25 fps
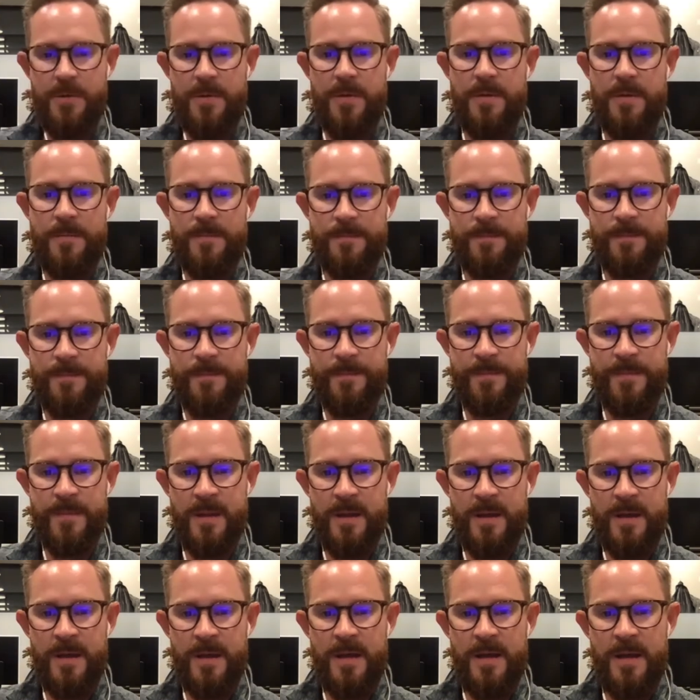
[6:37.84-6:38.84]
Last thing that
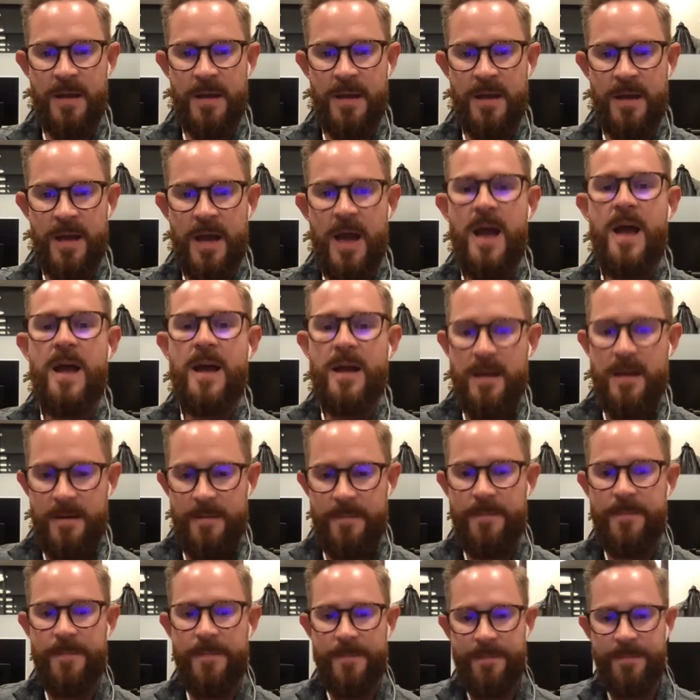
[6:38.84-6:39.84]
kind of like
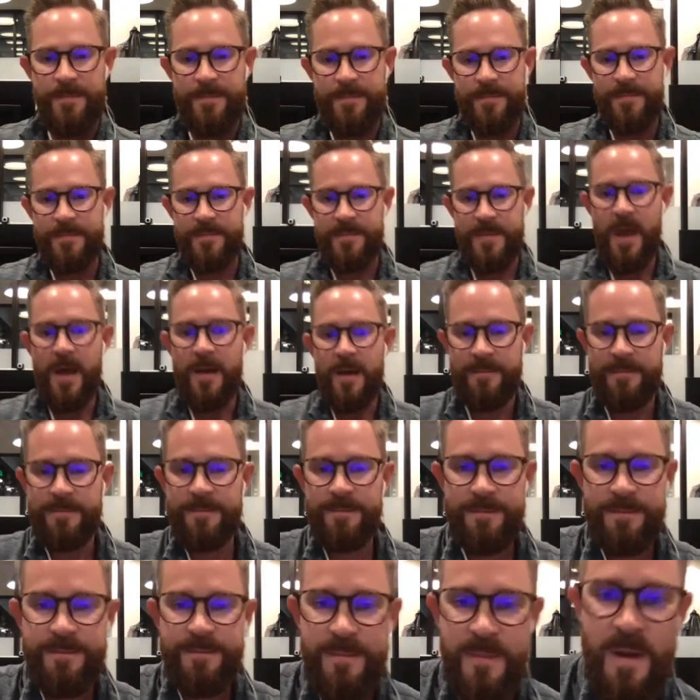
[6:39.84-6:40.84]
decides it is that. Yeah.
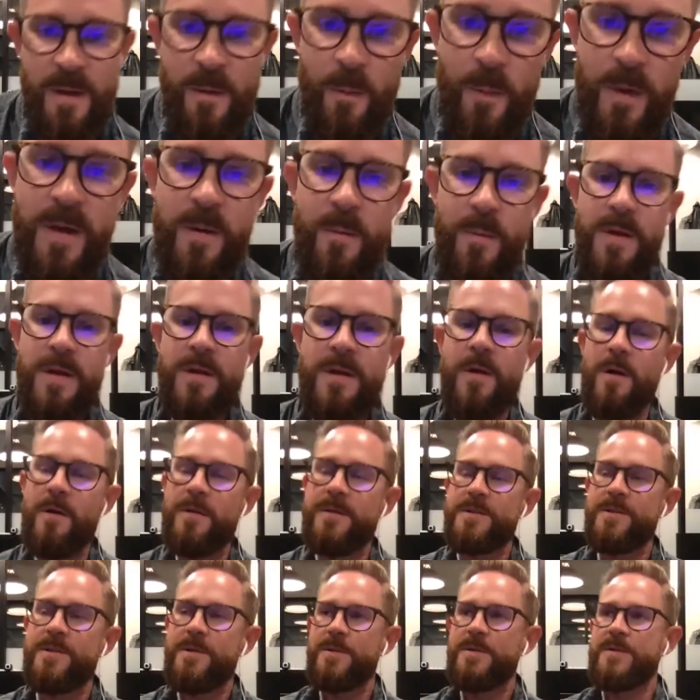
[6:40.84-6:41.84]
We call it
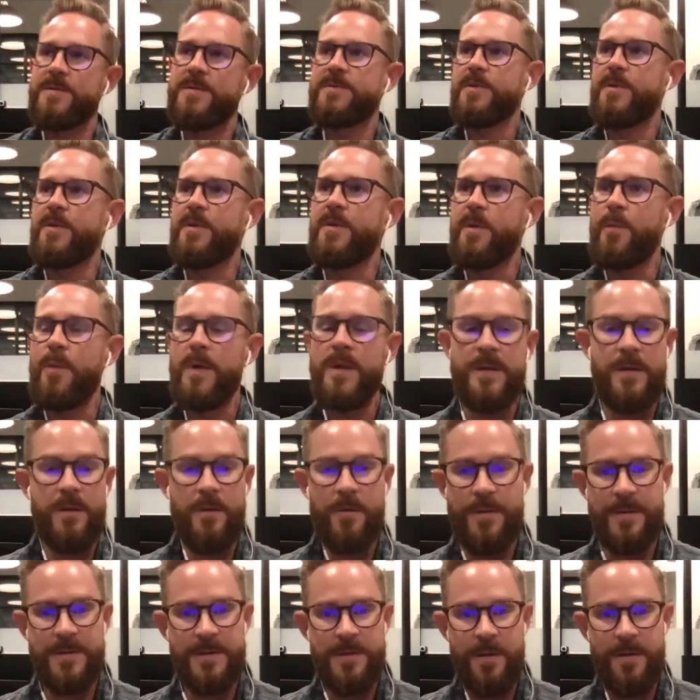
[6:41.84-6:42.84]
source of truth, and we deal with
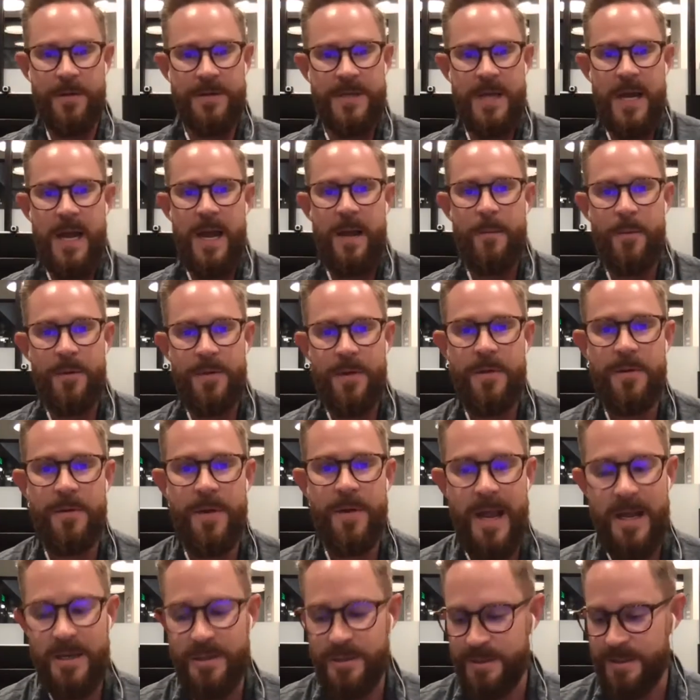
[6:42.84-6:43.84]
this all the time with other
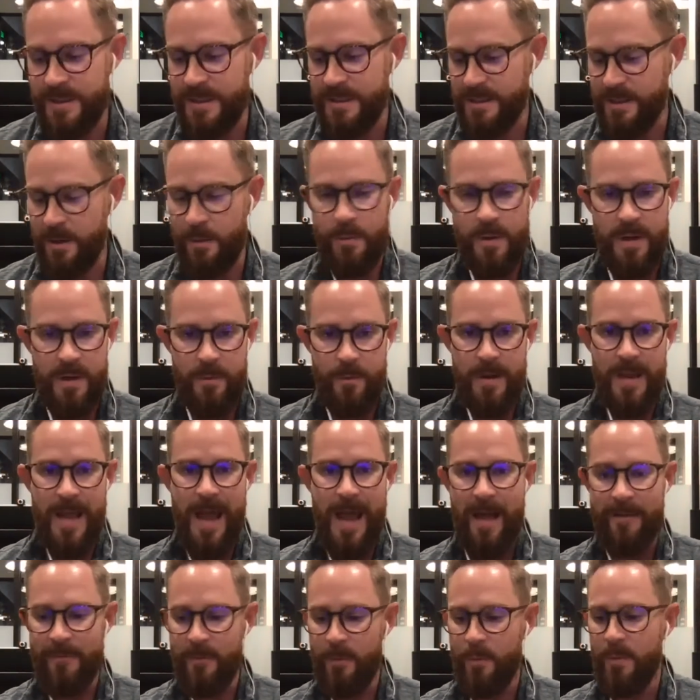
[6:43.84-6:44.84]
agencies. No, we
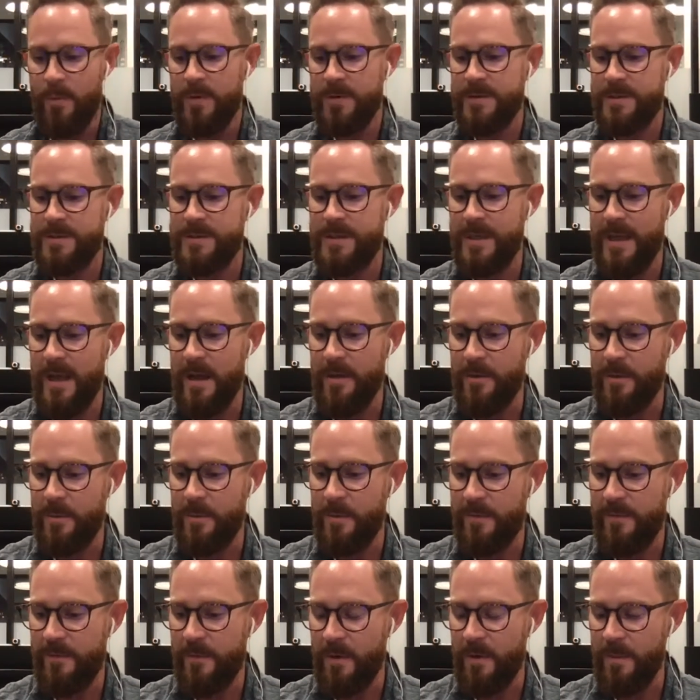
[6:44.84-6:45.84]
haven't worked together
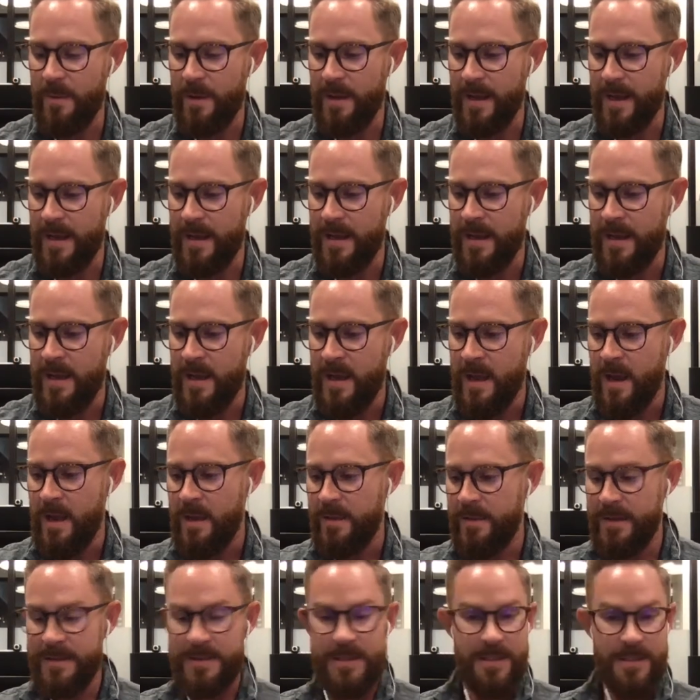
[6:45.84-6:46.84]
before, but
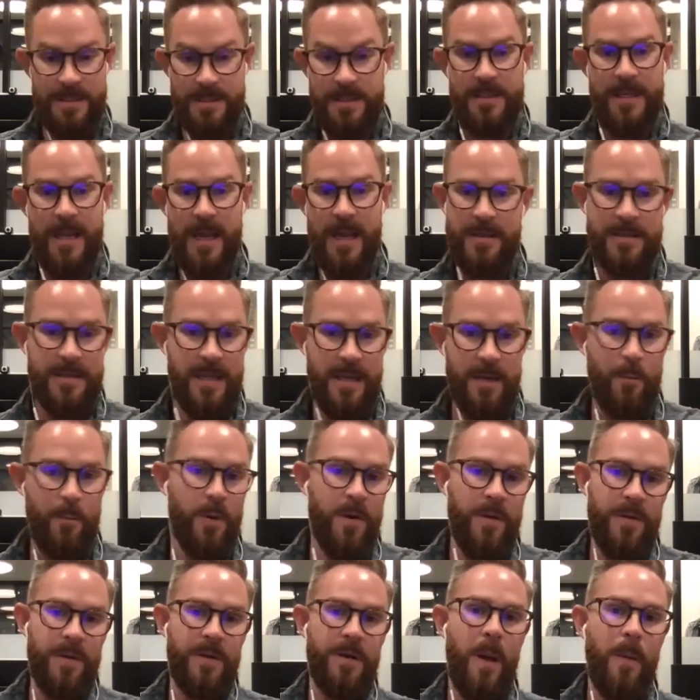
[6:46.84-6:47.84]
this is, it's like one
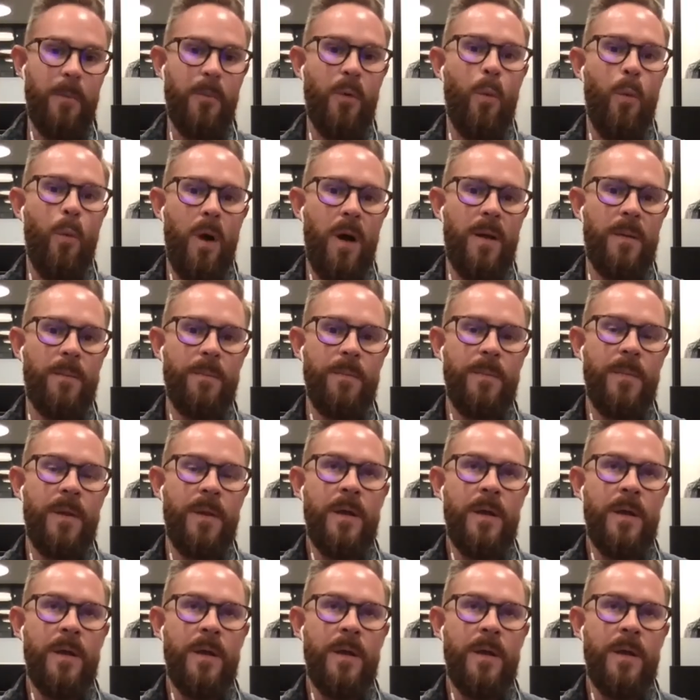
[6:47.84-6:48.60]
of the number one